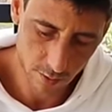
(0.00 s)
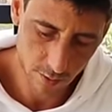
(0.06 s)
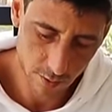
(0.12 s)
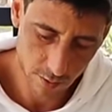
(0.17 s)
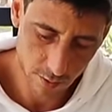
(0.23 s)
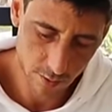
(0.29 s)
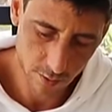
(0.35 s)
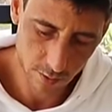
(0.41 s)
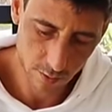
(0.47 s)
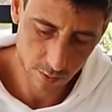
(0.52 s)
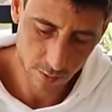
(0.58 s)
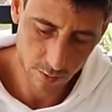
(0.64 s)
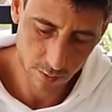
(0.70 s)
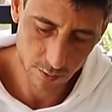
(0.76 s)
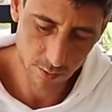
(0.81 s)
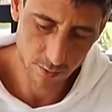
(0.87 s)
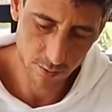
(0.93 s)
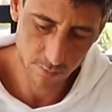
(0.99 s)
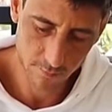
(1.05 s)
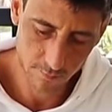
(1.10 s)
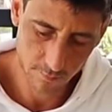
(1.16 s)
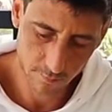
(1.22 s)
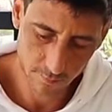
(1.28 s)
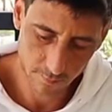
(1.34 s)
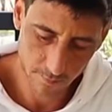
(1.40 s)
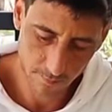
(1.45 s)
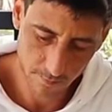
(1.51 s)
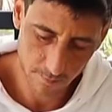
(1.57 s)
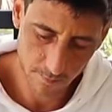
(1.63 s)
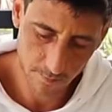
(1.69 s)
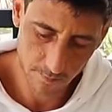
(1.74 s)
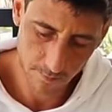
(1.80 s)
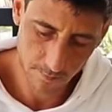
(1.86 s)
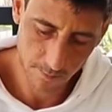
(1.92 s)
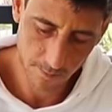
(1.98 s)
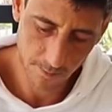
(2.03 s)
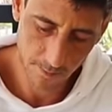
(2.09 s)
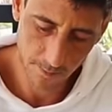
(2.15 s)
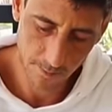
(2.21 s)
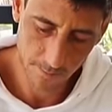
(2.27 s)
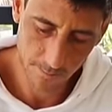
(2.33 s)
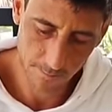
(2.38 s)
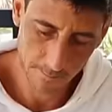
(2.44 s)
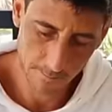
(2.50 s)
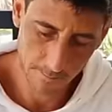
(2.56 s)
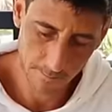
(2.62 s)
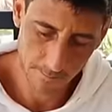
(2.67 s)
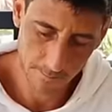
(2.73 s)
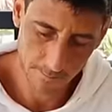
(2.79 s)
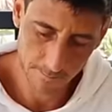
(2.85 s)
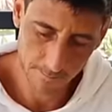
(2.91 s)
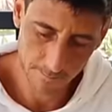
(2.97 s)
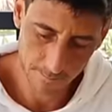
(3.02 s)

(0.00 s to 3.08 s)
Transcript: [no speech]